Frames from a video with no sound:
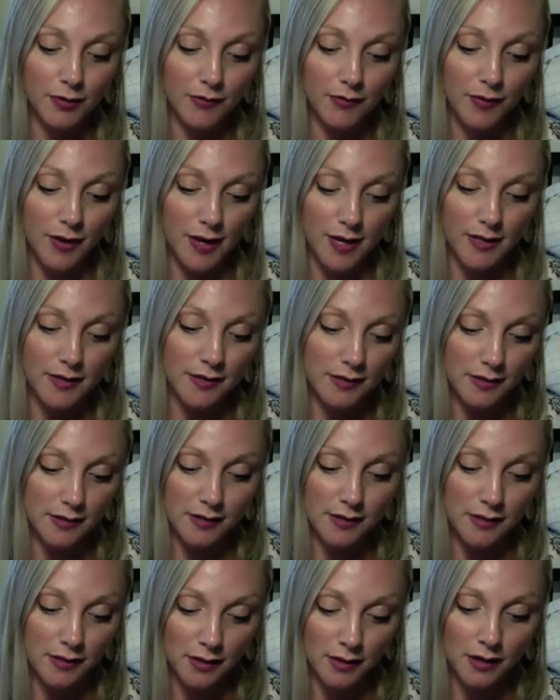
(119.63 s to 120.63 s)

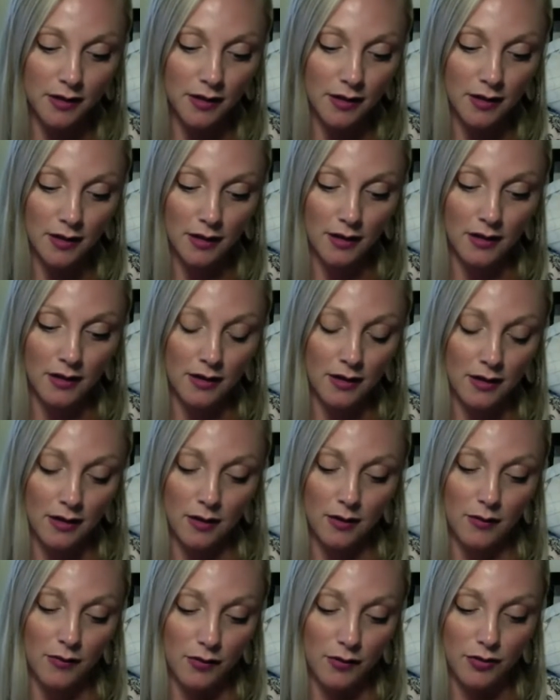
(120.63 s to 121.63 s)
friends
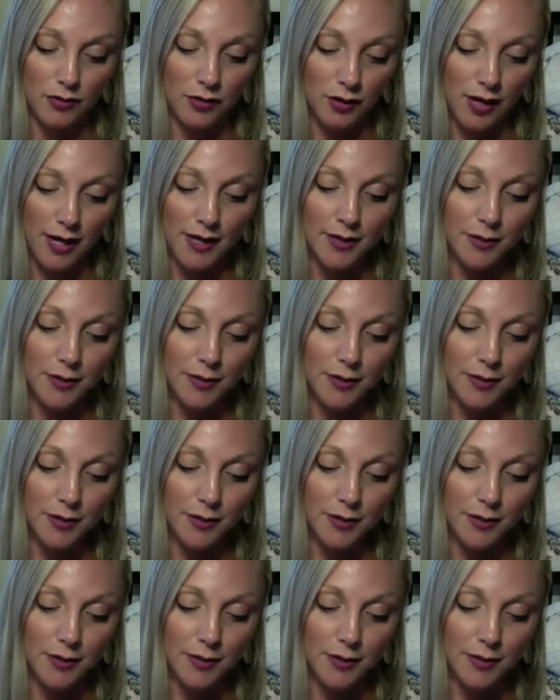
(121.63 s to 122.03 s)
for July